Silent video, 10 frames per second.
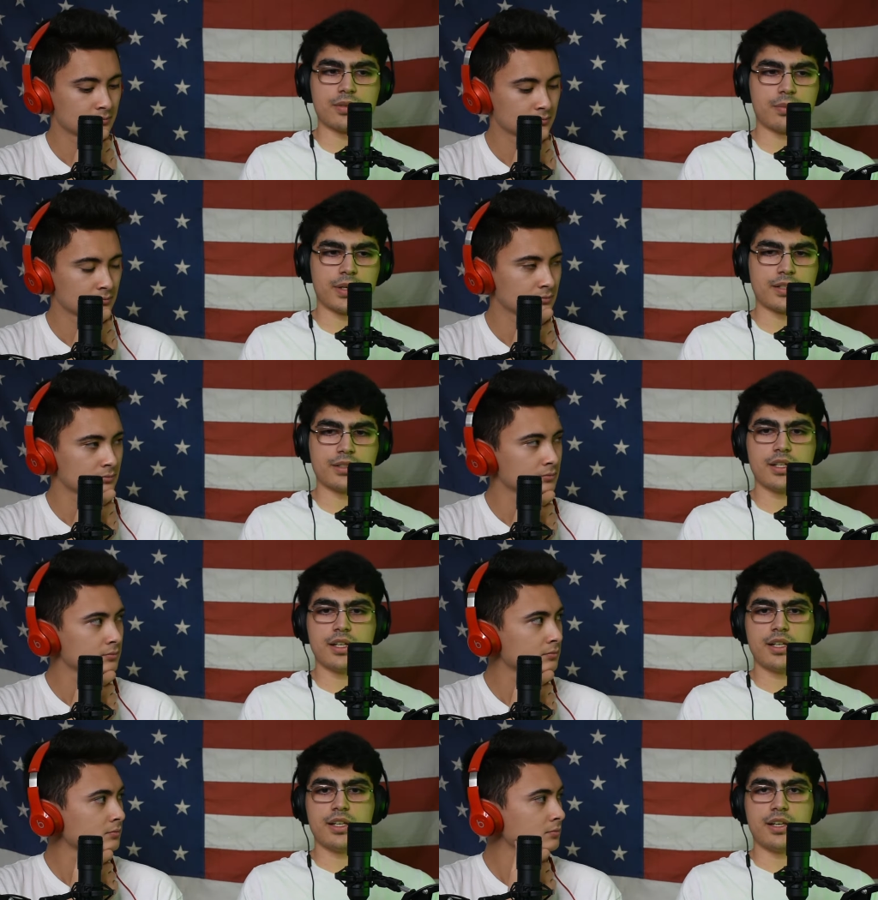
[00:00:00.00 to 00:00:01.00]
Speaker 1: change of pace
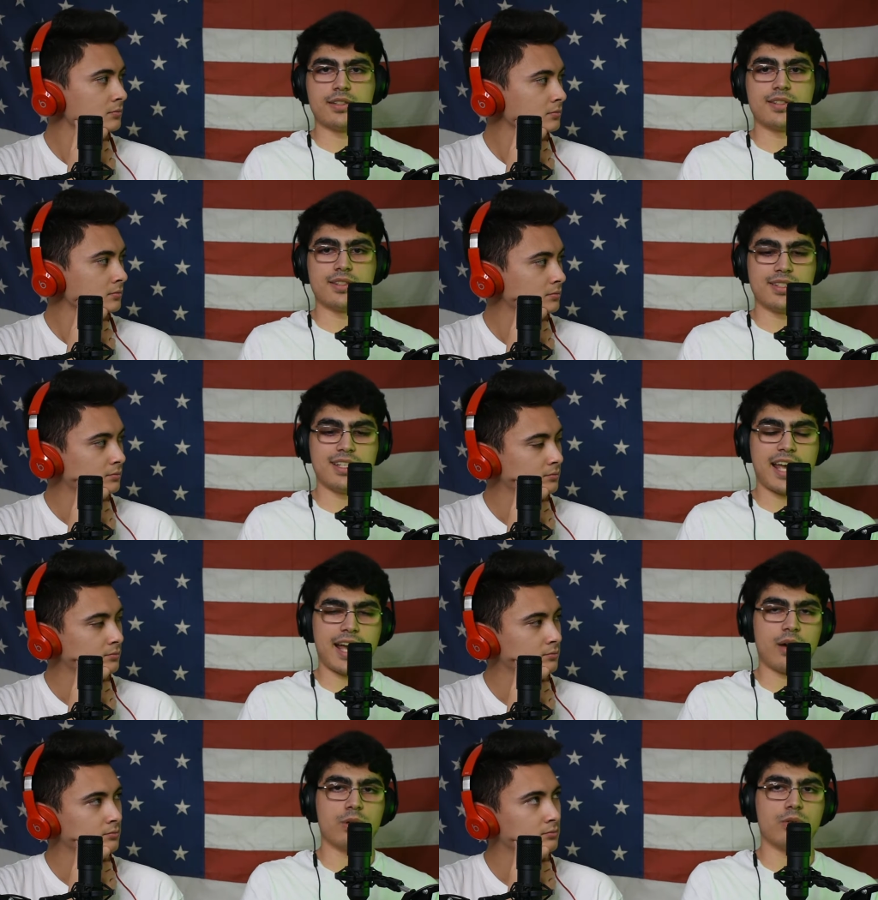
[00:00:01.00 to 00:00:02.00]
is to see
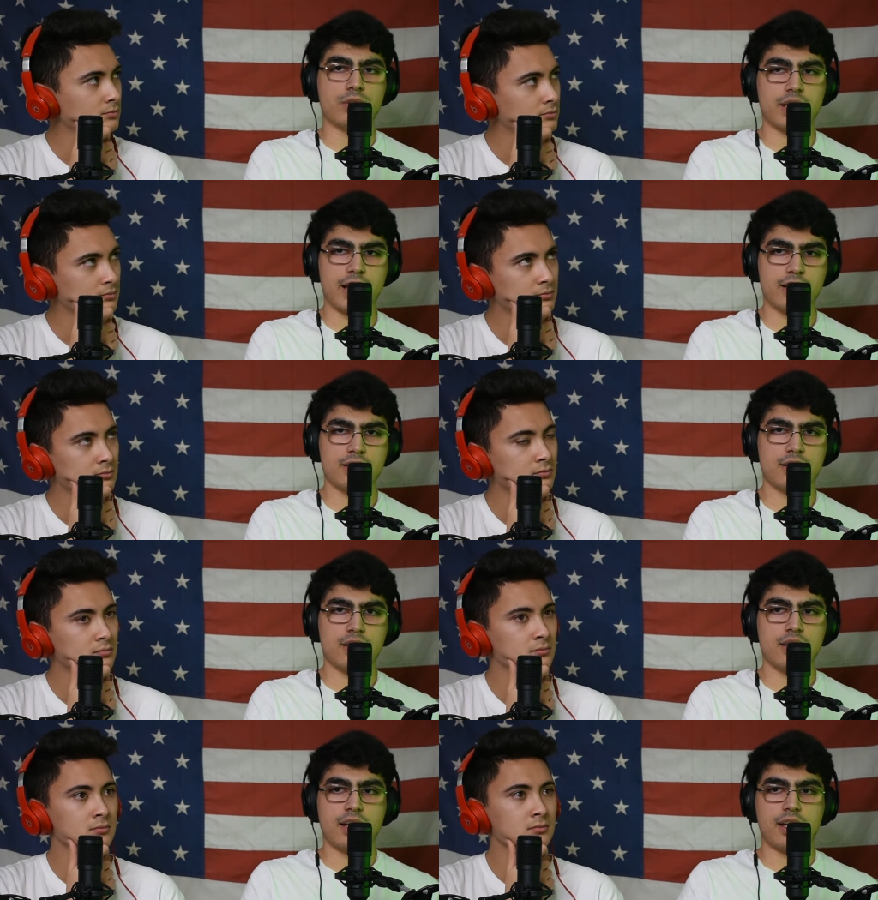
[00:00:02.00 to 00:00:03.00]
how we react
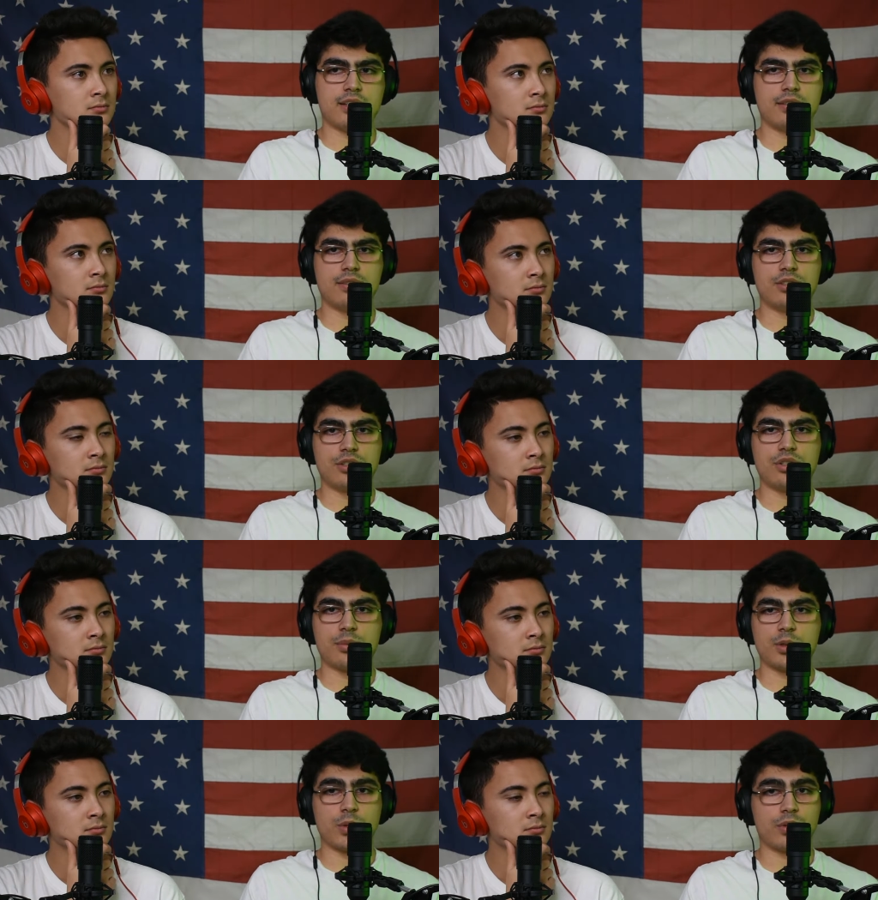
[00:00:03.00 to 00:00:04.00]
and
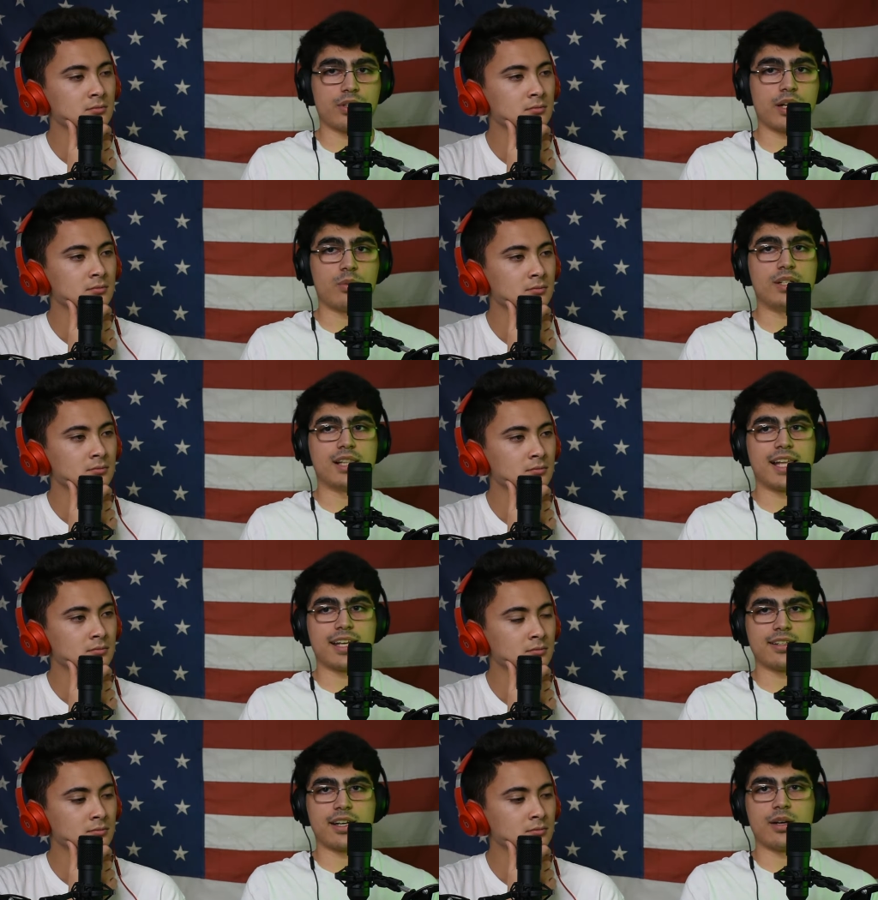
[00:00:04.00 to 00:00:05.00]
determine whether or not we
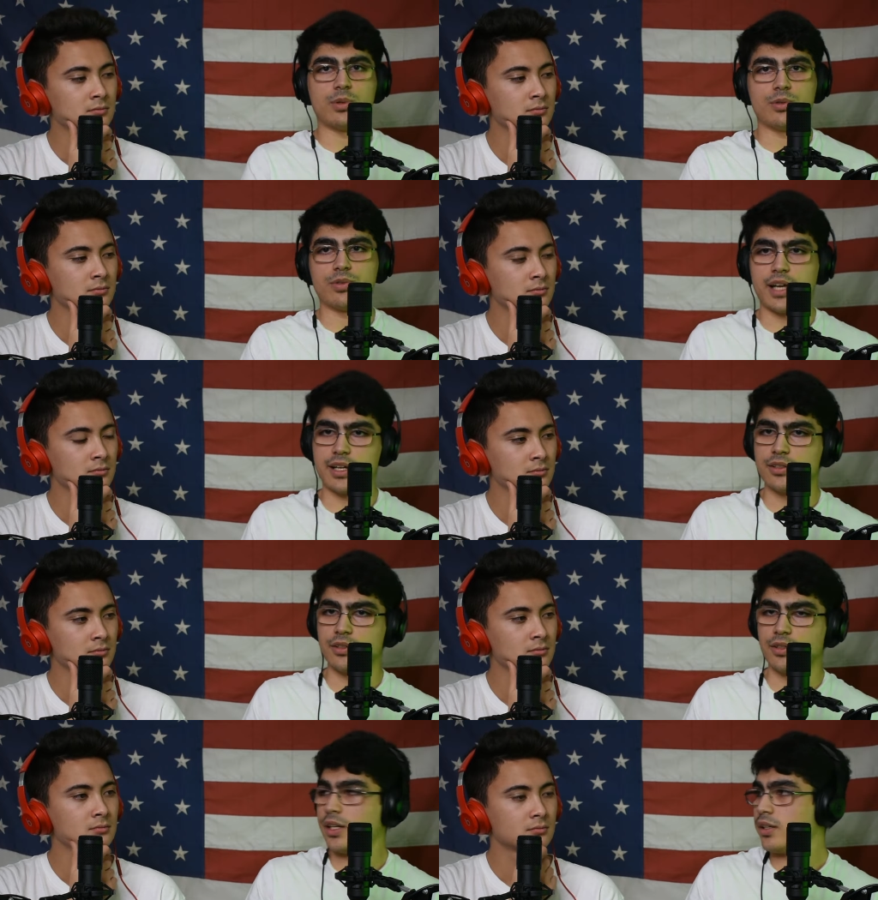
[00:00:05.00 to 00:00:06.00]
liked how we
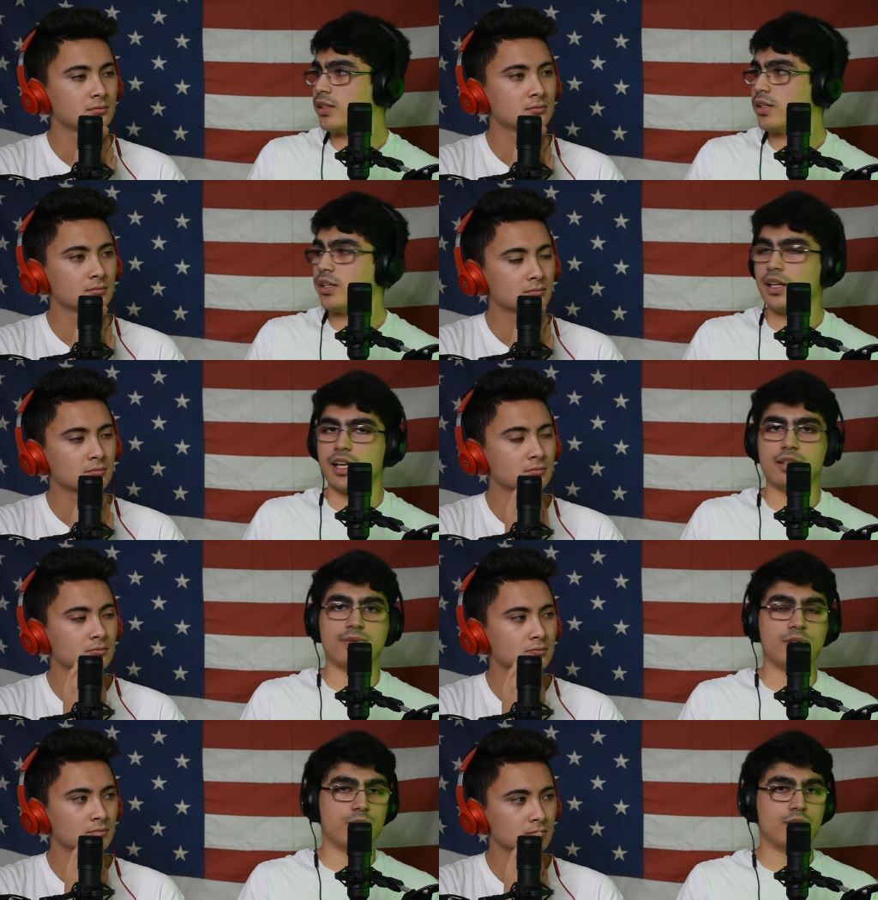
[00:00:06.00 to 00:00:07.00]
reacted or not. And
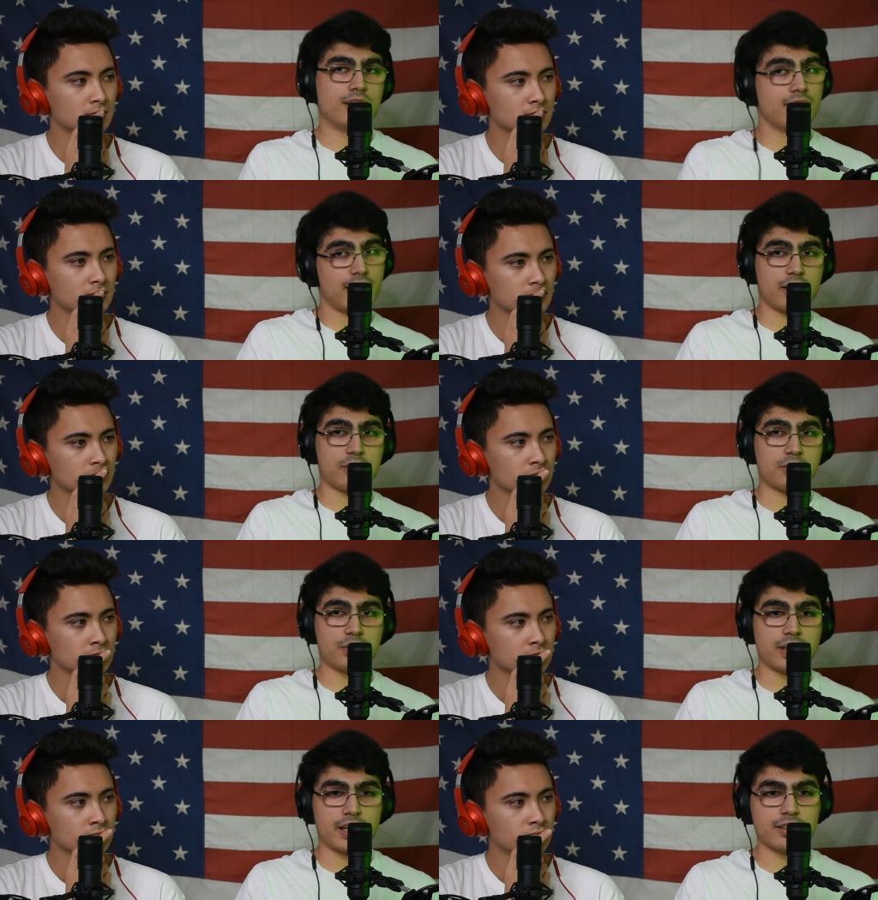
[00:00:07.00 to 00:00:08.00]
if you didn't like how you
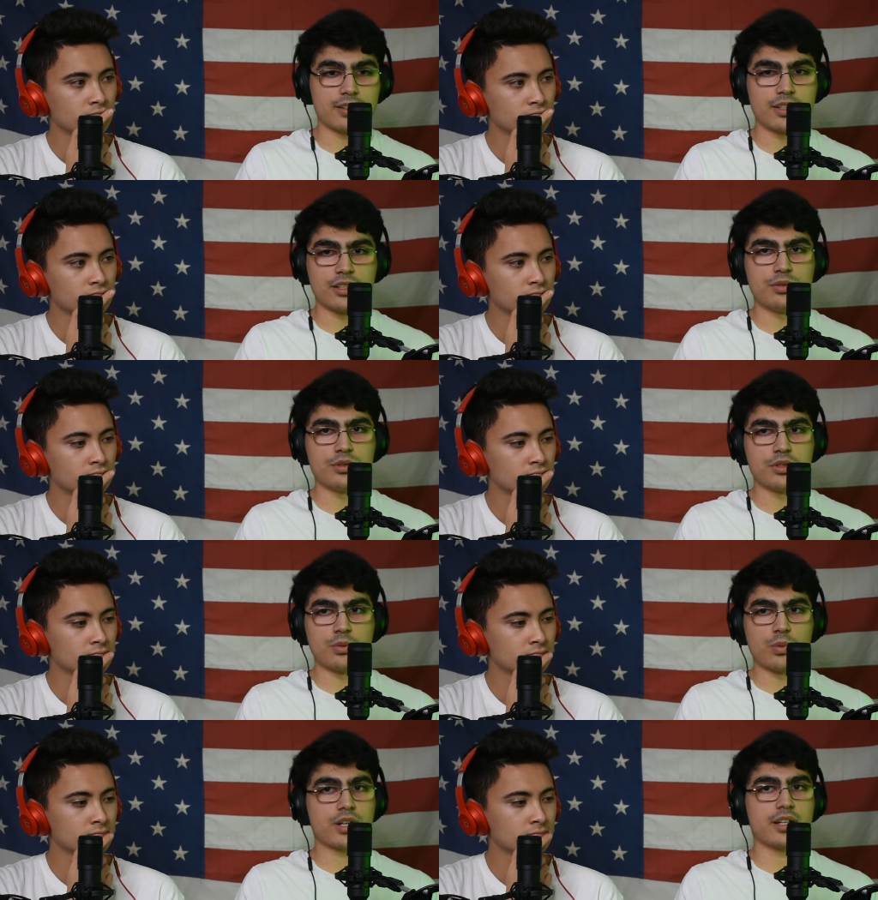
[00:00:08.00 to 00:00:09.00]
reacted, then you
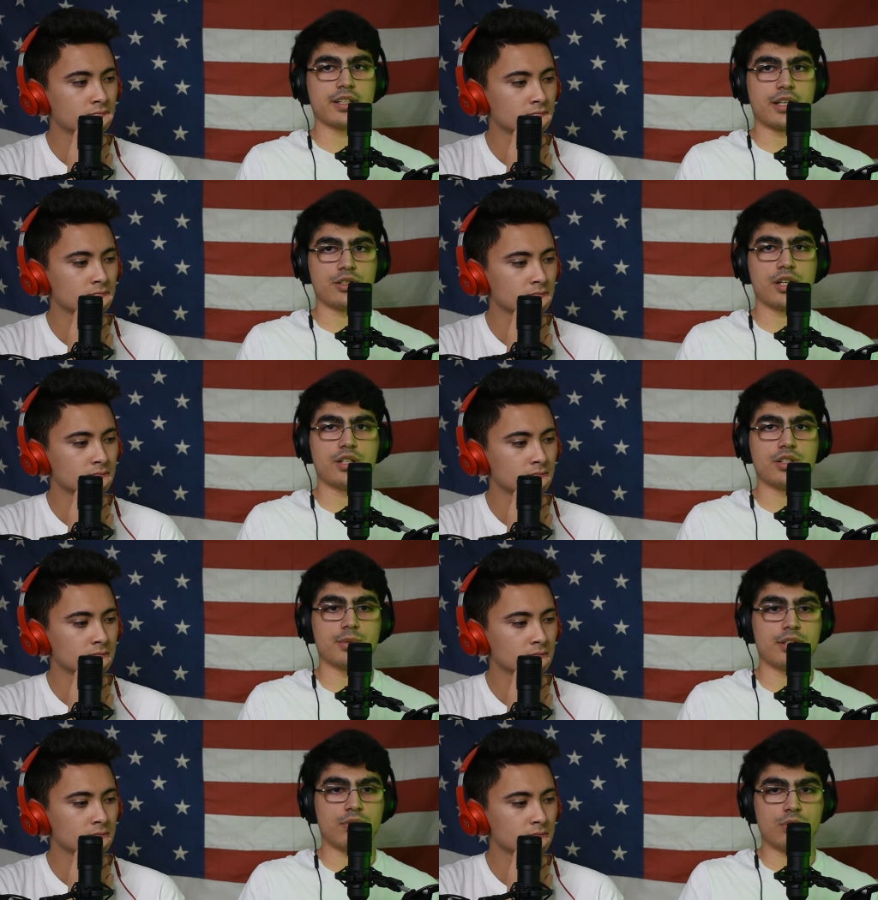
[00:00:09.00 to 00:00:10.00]
should work on that, change
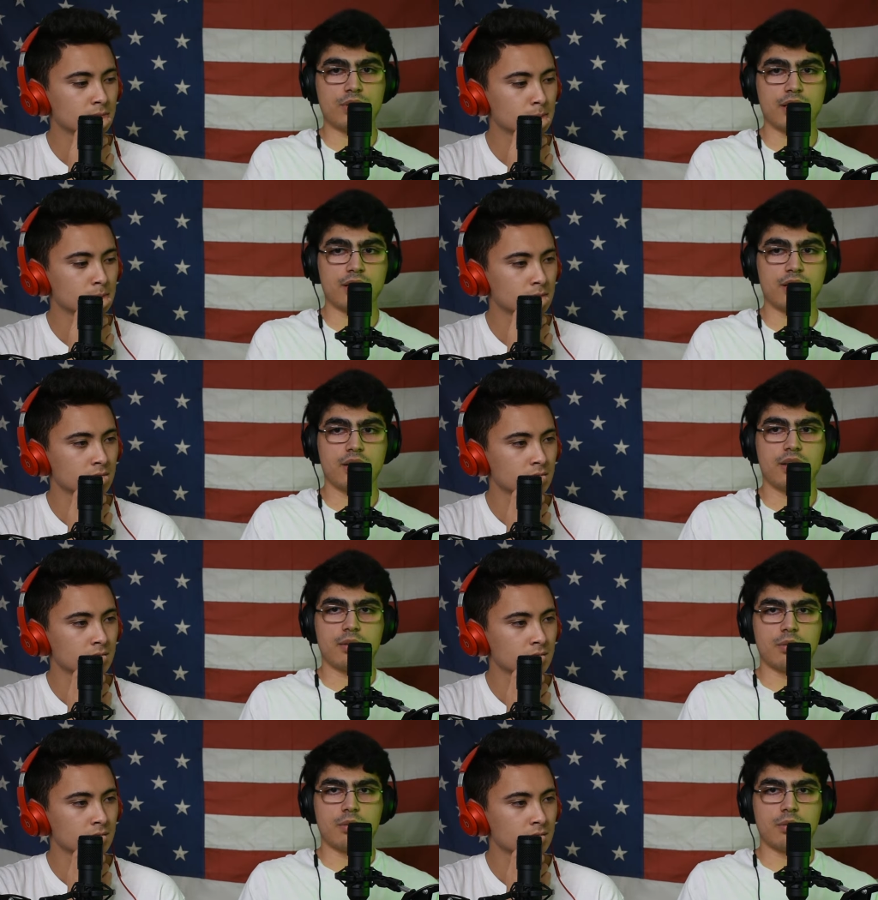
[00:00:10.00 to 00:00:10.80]
it. But if you did,